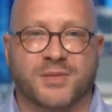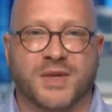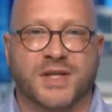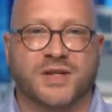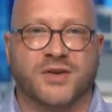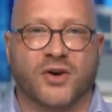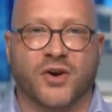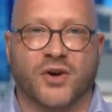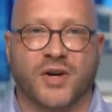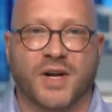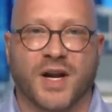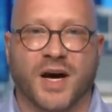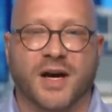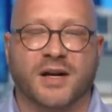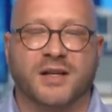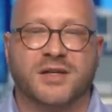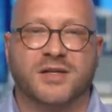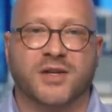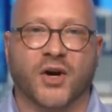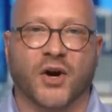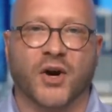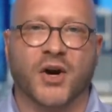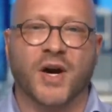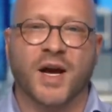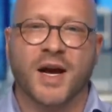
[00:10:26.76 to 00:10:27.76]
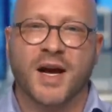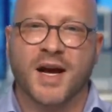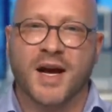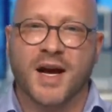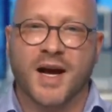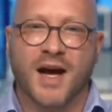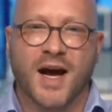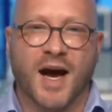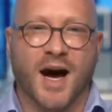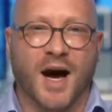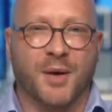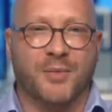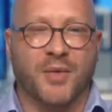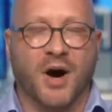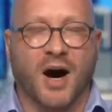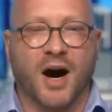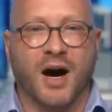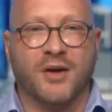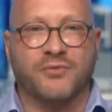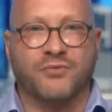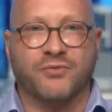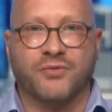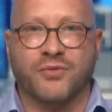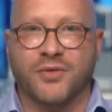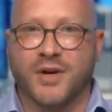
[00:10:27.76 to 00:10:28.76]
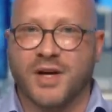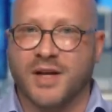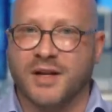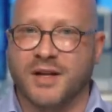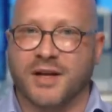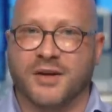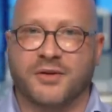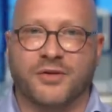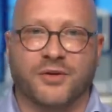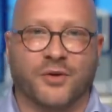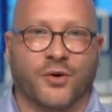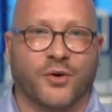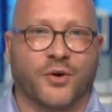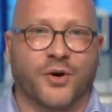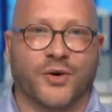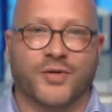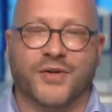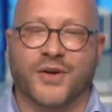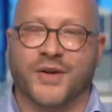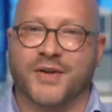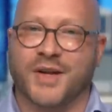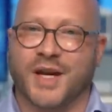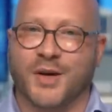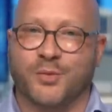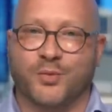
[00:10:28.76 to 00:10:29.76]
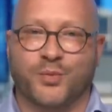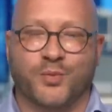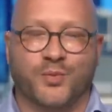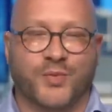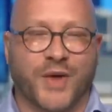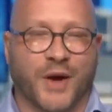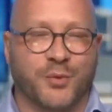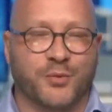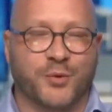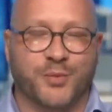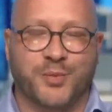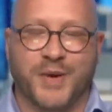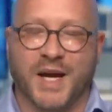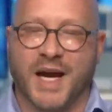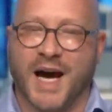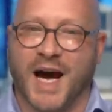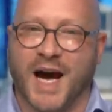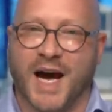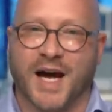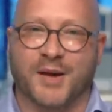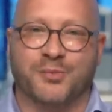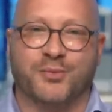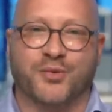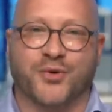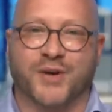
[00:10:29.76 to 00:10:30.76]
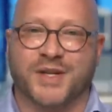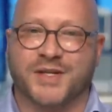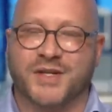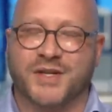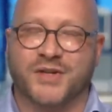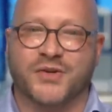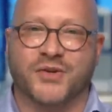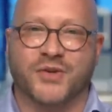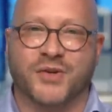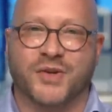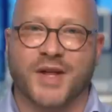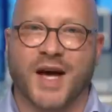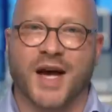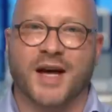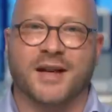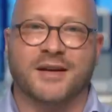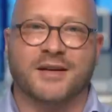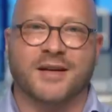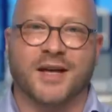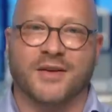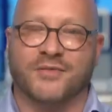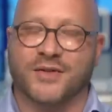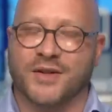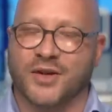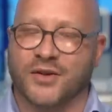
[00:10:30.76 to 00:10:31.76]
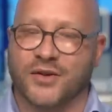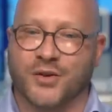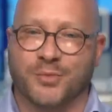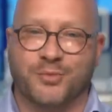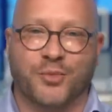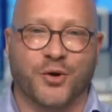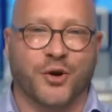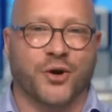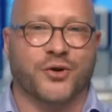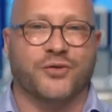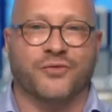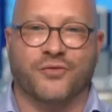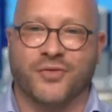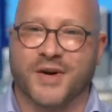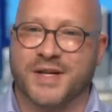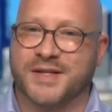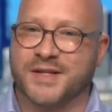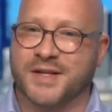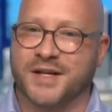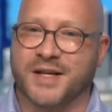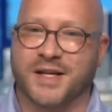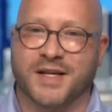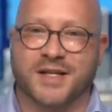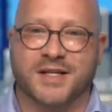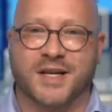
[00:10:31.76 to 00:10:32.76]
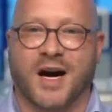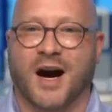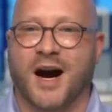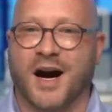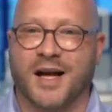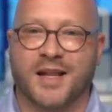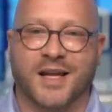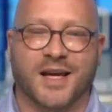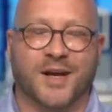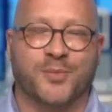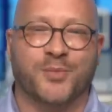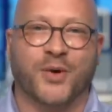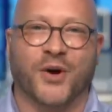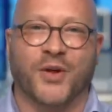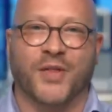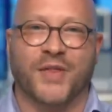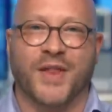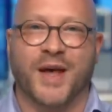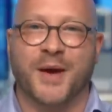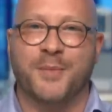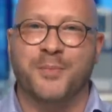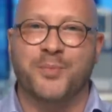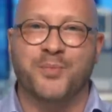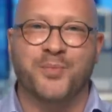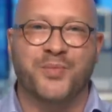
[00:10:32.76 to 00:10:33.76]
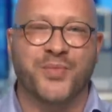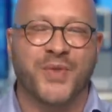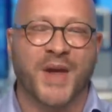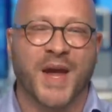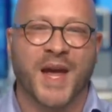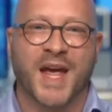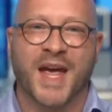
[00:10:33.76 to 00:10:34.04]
misconduct. Mm. So um, I really thought that it, they would be hard-pressed to do that, given that the burden rested entirely upon them.